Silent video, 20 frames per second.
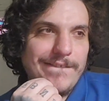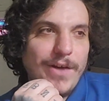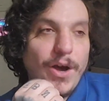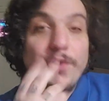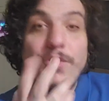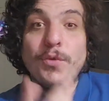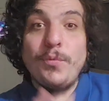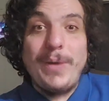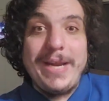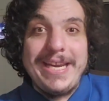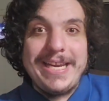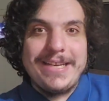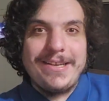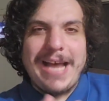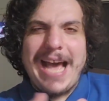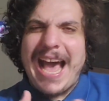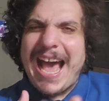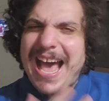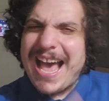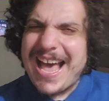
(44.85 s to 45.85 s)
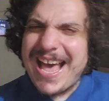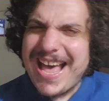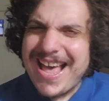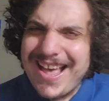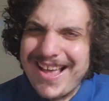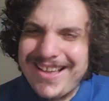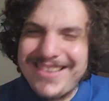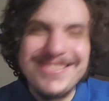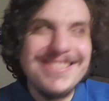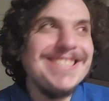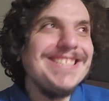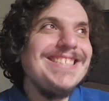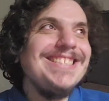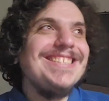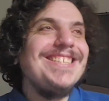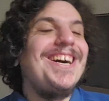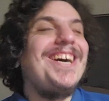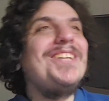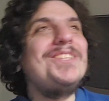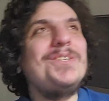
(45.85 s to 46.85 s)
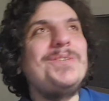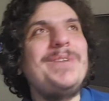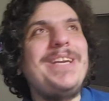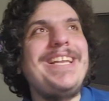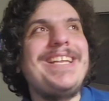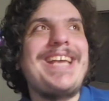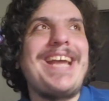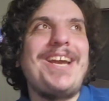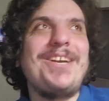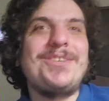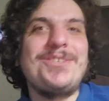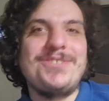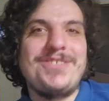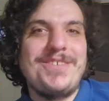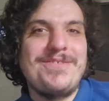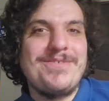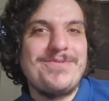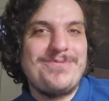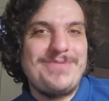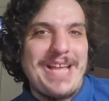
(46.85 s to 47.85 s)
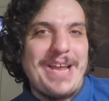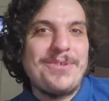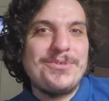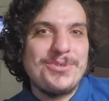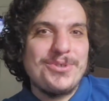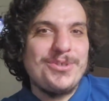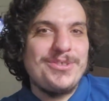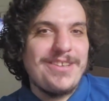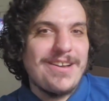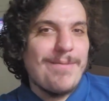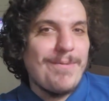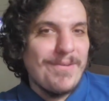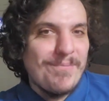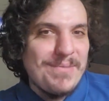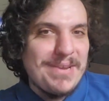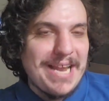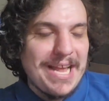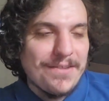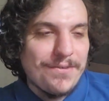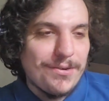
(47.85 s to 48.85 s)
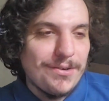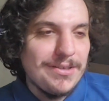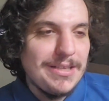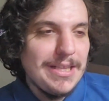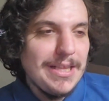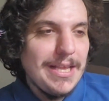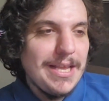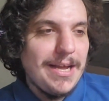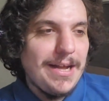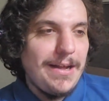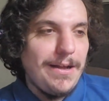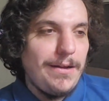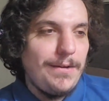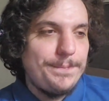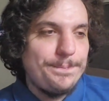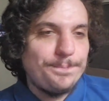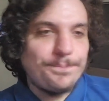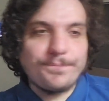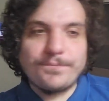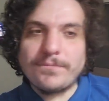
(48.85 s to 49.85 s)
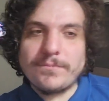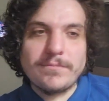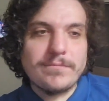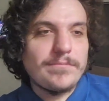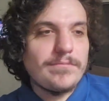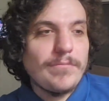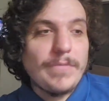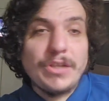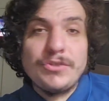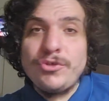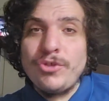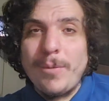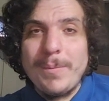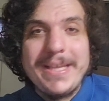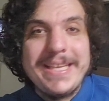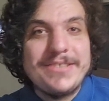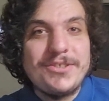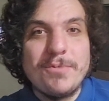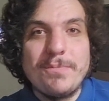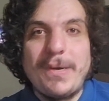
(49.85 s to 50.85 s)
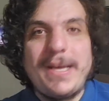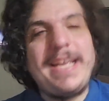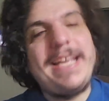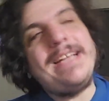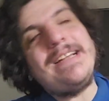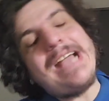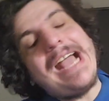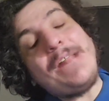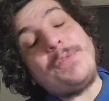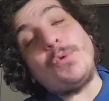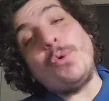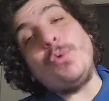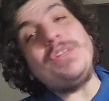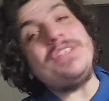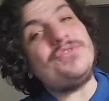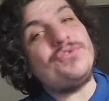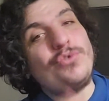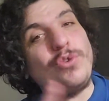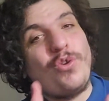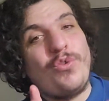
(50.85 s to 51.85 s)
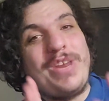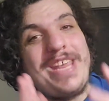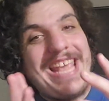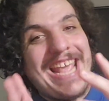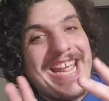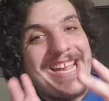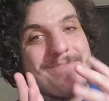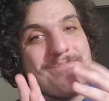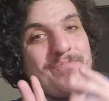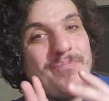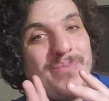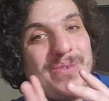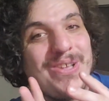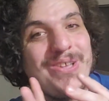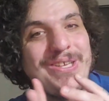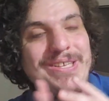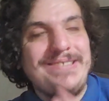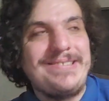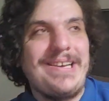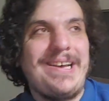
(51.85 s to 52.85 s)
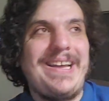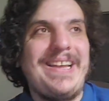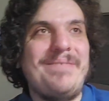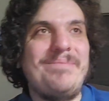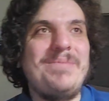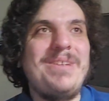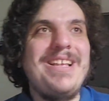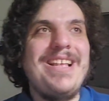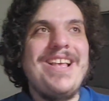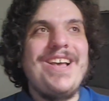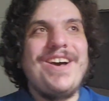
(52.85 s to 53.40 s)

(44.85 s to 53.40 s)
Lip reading: Underrated. Underrated characters I've Naruto. You talk about Minato. So don't make issue buying. I told this story a billion times.